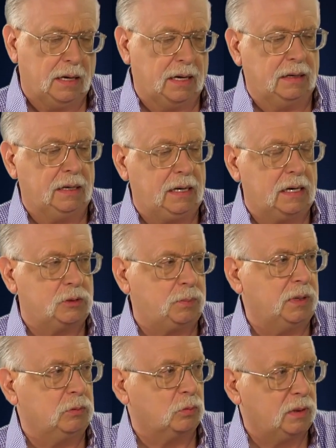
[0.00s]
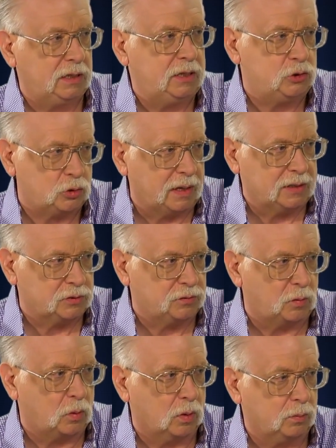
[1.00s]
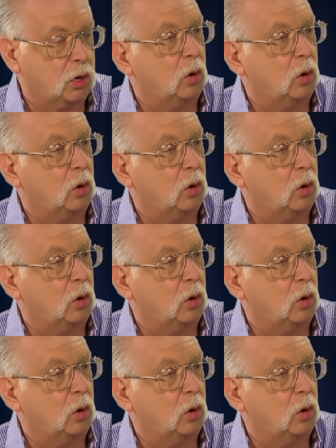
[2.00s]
And it has been really transformed,